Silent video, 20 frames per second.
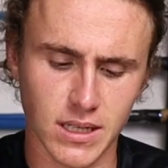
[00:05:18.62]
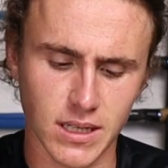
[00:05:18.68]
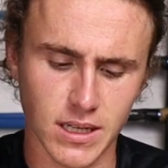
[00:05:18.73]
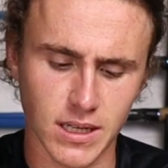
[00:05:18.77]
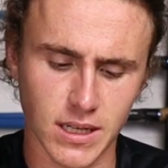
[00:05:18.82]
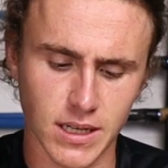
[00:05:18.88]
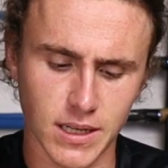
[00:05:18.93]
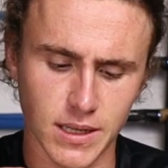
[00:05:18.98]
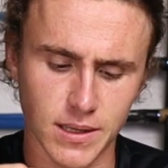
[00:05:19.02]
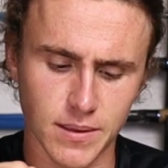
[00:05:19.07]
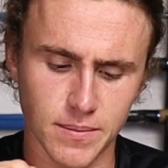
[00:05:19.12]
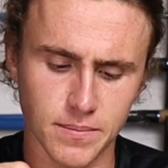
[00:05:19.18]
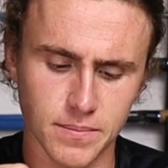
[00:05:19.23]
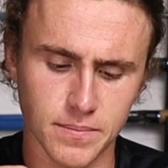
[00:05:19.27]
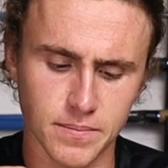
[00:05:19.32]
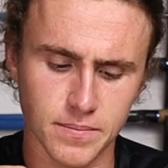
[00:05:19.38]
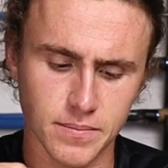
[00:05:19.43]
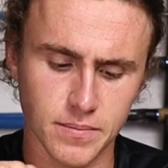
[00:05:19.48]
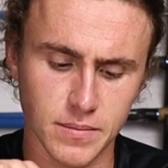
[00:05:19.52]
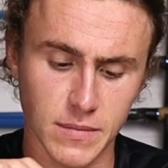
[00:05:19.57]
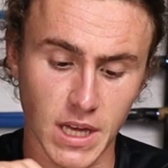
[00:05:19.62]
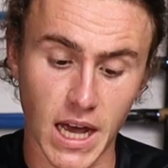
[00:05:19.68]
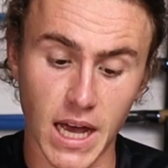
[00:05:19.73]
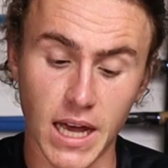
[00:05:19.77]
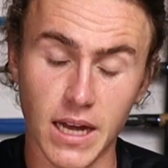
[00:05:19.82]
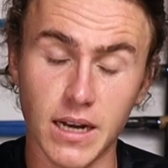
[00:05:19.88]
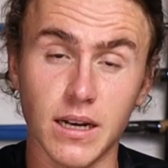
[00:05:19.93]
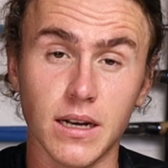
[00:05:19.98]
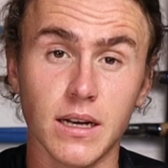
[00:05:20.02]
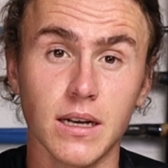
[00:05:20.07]

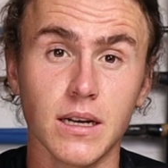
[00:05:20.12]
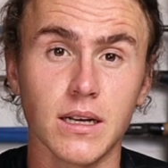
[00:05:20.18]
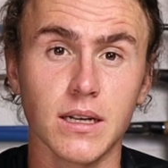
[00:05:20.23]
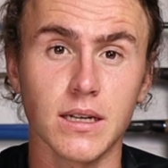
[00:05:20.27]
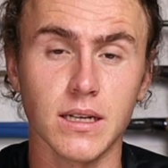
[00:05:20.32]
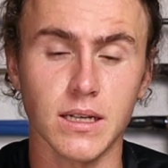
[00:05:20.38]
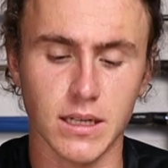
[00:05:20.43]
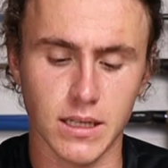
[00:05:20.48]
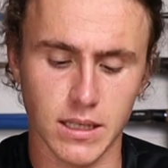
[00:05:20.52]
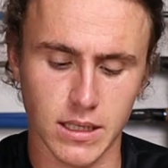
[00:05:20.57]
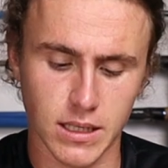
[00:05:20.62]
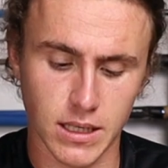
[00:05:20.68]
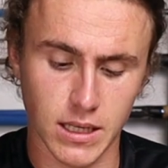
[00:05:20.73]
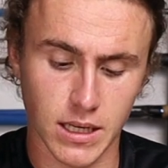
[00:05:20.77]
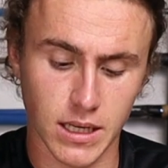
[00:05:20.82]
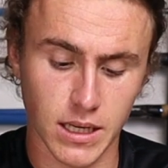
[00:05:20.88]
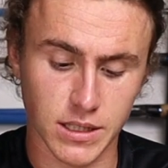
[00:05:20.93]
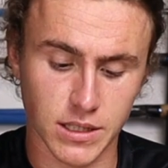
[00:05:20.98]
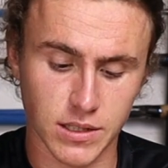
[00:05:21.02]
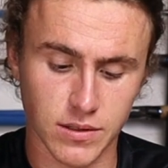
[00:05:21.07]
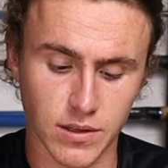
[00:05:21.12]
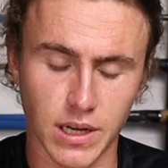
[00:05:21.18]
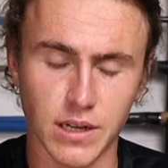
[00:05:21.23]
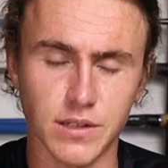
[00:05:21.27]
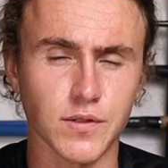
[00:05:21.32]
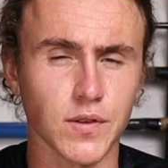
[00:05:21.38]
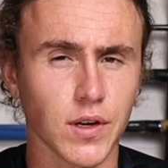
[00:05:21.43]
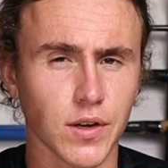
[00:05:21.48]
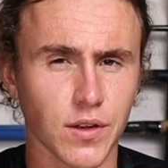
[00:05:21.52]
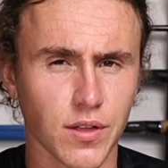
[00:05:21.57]
and it's
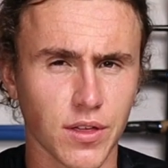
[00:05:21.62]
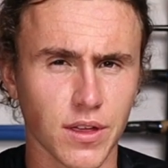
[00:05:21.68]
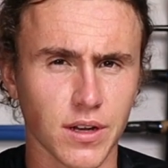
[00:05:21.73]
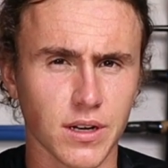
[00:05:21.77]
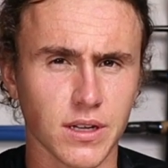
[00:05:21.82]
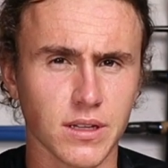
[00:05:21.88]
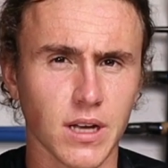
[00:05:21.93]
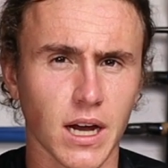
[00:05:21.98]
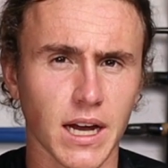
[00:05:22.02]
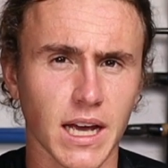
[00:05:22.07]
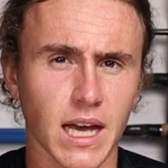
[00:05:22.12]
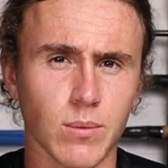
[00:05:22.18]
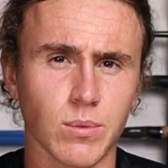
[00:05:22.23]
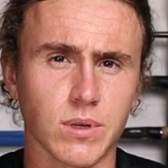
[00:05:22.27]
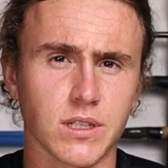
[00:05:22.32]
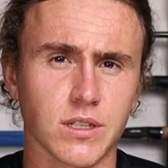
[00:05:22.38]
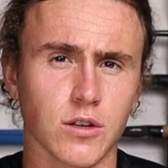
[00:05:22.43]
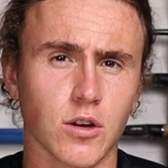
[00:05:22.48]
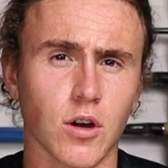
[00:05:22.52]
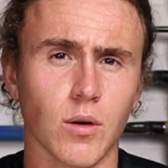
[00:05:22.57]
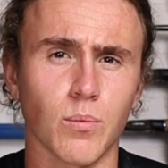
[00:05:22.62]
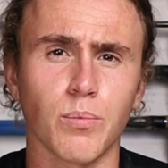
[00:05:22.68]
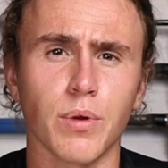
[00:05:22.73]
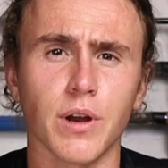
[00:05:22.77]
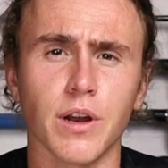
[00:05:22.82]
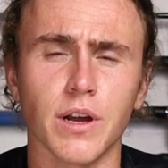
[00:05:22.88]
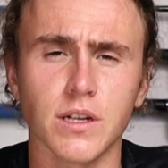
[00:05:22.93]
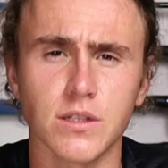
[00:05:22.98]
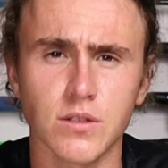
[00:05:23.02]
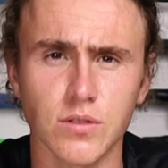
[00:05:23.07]
very thin in diameter
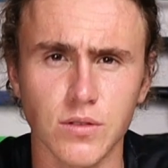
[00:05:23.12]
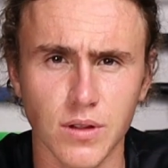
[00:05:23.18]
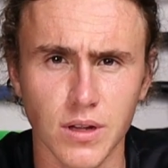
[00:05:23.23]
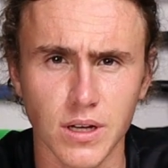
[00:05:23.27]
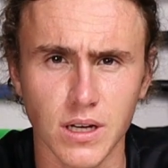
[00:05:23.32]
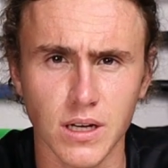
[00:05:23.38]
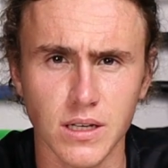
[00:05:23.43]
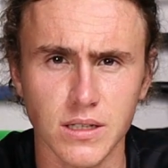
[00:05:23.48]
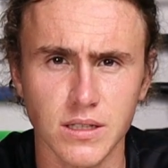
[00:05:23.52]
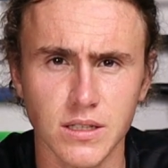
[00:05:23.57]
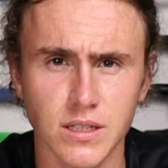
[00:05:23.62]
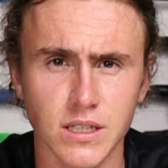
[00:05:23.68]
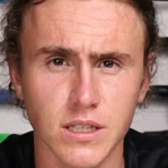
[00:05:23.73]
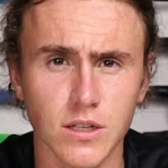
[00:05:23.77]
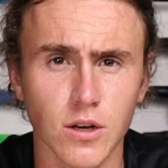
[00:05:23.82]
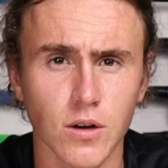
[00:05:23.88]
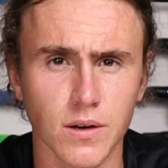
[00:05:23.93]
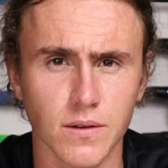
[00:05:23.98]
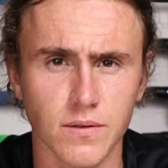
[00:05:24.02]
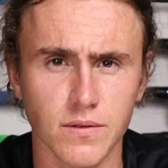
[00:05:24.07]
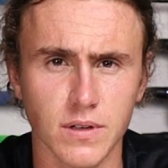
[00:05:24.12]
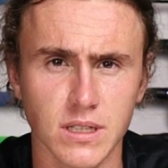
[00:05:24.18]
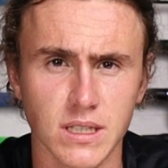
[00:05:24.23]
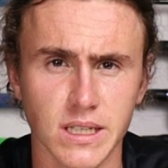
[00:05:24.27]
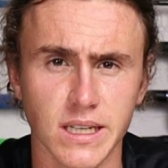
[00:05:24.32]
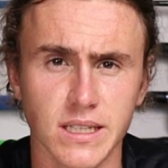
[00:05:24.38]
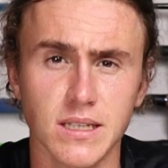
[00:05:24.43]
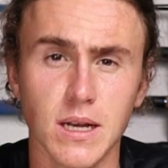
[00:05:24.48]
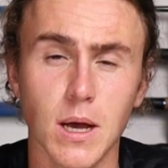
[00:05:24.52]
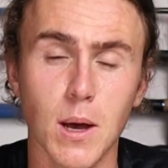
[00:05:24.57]
comparing to the Seagull and
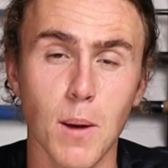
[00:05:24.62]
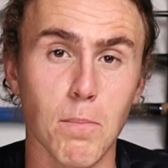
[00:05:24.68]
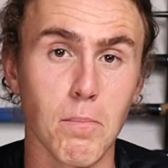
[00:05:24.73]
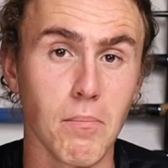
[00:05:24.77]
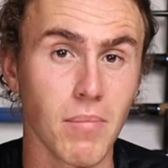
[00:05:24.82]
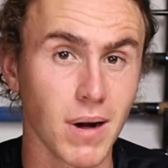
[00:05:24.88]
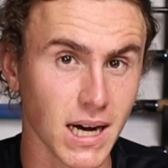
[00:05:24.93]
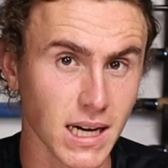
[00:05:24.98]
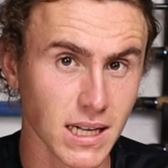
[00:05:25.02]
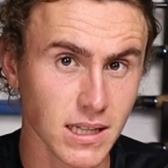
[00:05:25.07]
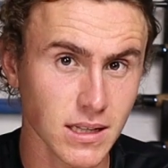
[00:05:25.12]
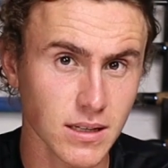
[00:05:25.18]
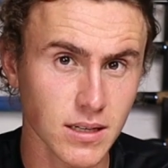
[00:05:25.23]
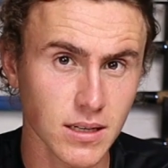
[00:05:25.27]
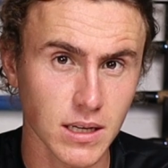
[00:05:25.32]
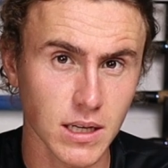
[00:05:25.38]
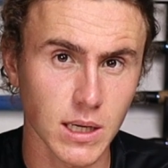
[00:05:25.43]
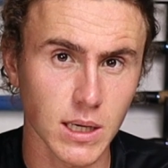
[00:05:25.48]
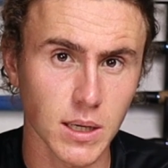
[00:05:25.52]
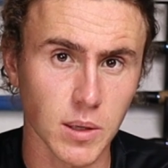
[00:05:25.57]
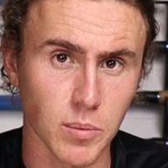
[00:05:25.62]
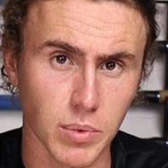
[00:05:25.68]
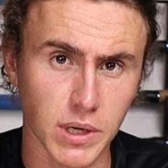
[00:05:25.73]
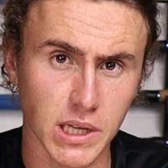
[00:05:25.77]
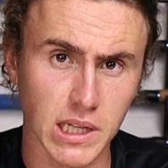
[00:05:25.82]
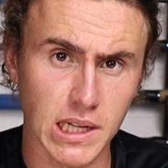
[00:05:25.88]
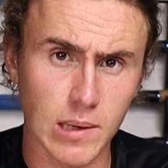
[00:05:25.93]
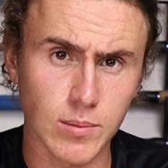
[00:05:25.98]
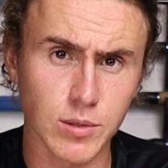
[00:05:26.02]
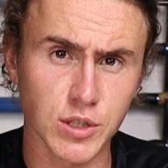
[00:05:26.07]
Vizix. But
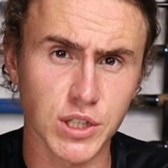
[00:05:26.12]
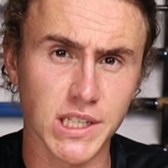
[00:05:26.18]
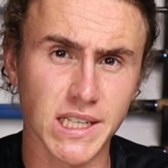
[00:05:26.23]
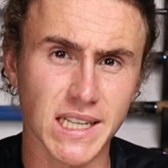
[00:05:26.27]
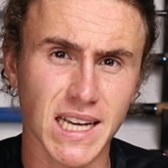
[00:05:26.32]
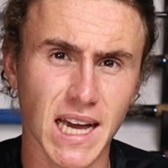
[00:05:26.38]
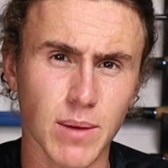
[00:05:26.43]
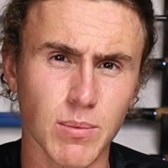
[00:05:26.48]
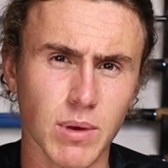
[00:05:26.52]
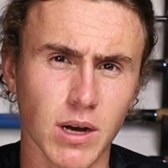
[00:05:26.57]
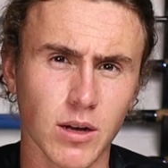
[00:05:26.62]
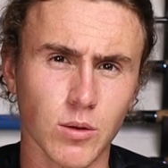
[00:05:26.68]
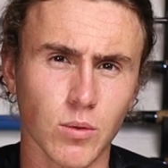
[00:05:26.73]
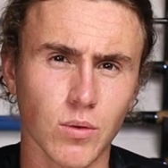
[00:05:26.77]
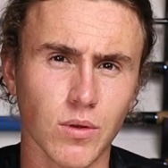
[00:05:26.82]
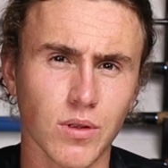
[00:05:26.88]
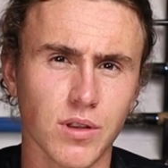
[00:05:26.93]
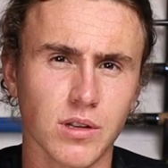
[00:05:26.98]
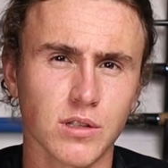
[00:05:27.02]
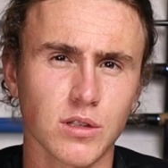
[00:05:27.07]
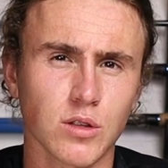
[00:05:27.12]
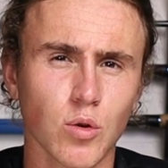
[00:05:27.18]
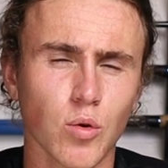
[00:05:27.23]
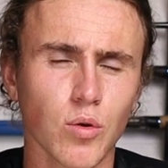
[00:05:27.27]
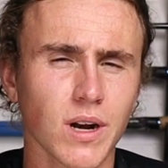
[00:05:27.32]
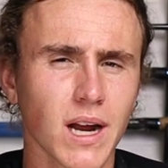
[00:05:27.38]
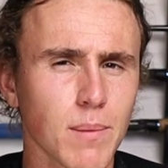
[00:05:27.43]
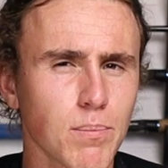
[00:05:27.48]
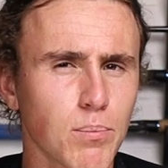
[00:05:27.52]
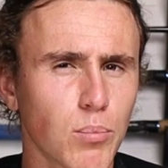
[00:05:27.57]
BWG came out with
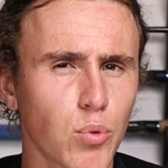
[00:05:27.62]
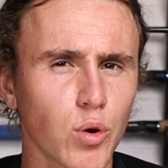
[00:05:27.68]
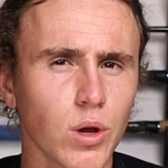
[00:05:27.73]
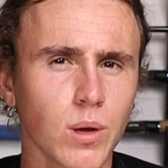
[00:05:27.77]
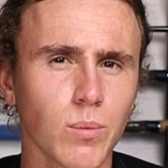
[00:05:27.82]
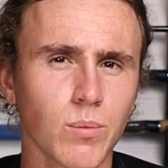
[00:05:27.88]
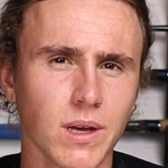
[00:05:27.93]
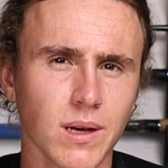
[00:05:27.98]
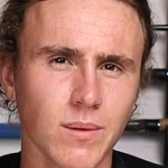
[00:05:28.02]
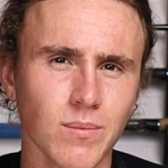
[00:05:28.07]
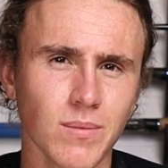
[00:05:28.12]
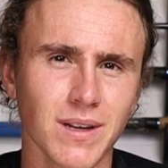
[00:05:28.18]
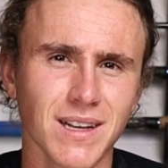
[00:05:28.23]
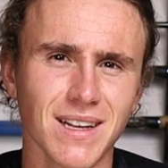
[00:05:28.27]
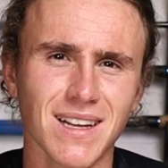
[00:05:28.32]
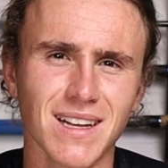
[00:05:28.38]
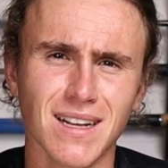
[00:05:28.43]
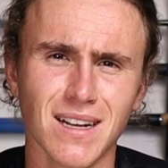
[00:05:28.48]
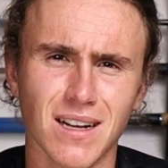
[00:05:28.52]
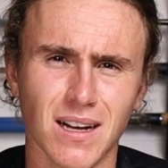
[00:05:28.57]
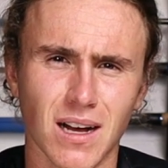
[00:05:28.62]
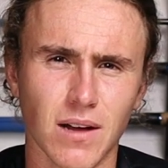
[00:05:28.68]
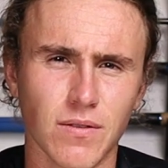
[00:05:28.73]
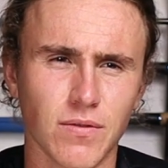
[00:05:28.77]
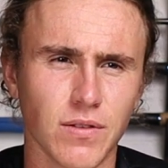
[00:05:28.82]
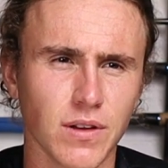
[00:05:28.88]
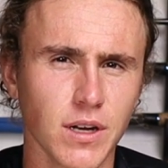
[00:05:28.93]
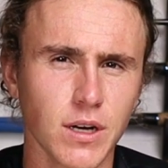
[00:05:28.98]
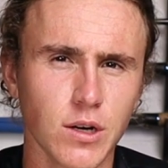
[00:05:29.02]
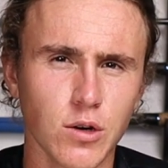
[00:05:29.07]
Toray Premium. I've
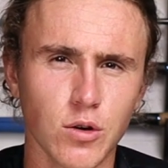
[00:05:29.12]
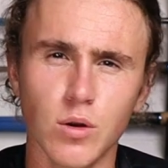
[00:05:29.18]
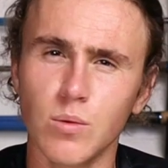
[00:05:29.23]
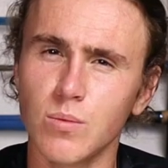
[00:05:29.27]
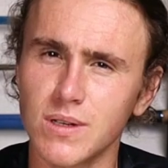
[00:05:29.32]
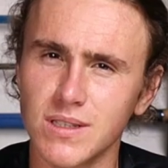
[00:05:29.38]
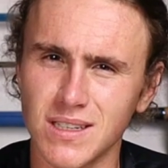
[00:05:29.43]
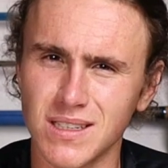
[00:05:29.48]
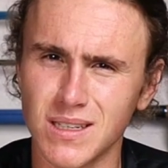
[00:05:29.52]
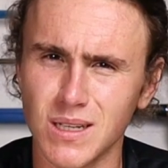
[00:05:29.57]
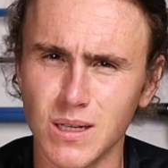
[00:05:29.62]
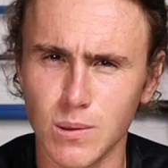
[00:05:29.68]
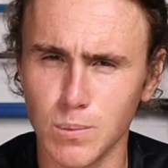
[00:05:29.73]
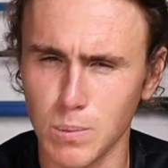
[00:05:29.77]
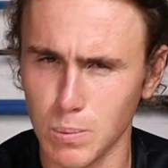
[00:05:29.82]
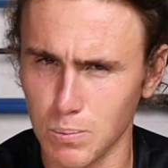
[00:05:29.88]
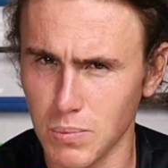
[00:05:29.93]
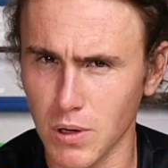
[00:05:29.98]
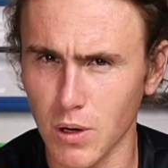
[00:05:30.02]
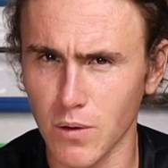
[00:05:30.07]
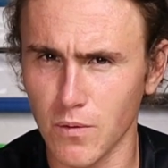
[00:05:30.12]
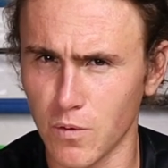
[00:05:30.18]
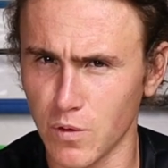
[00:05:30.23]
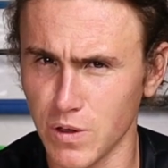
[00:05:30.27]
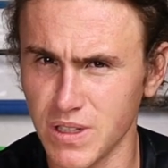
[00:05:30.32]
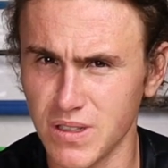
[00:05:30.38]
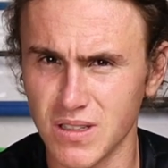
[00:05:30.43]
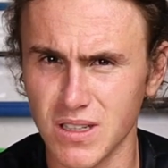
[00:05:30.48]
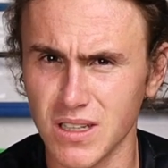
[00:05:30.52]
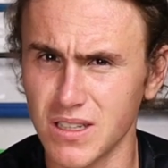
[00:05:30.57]
heard rumors, I did a bit of
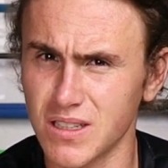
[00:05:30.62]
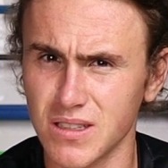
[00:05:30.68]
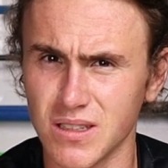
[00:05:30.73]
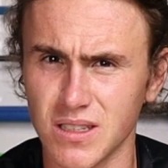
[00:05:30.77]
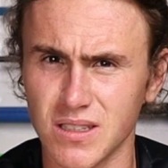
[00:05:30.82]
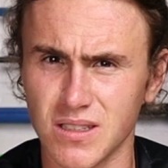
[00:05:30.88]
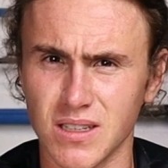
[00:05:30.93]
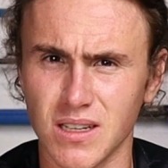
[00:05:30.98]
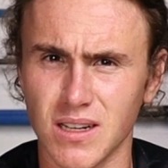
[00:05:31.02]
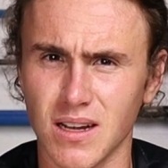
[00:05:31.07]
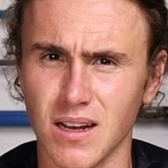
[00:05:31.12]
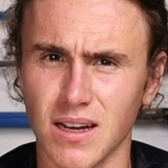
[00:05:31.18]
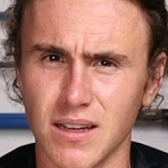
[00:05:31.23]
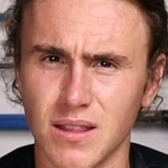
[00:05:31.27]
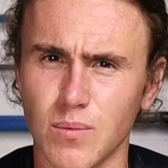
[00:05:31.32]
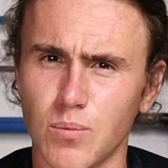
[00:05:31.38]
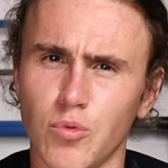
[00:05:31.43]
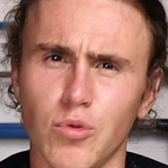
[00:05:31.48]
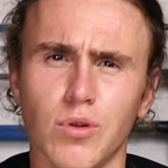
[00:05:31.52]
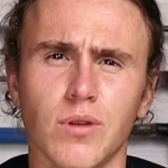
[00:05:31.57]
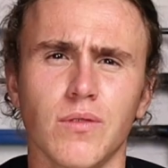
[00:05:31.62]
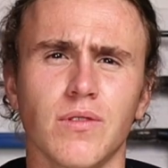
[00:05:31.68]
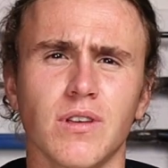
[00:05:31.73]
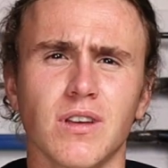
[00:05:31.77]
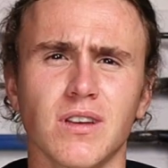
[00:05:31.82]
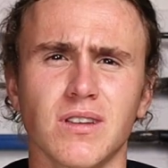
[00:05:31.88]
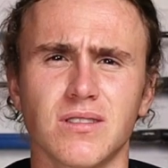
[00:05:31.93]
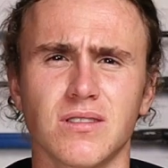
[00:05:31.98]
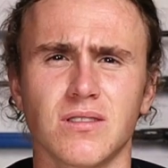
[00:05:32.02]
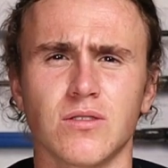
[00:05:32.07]
research, and they said like the
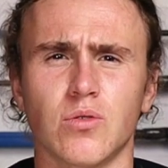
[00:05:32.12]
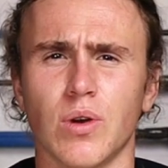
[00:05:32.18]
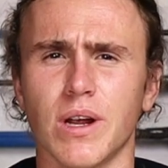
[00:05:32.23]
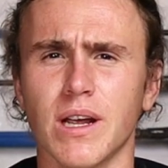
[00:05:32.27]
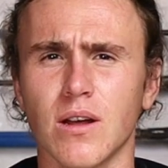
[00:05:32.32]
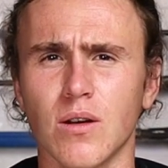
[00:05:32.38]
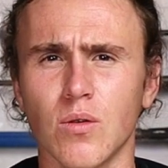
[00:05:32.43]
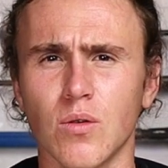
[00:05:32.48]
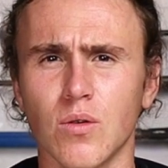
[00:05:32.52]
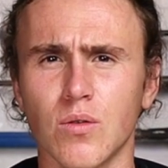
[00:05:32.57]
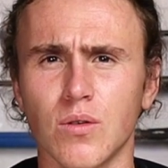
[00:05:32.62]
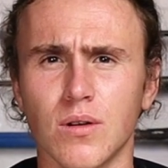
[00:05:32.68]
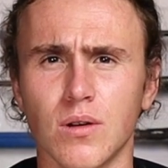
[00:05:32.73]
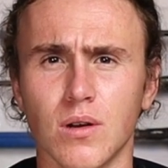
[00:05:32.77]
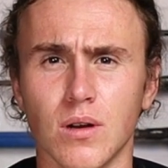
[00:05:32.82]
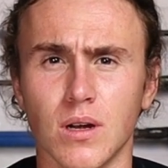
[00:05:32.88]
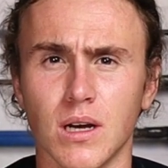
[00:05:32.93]
previous record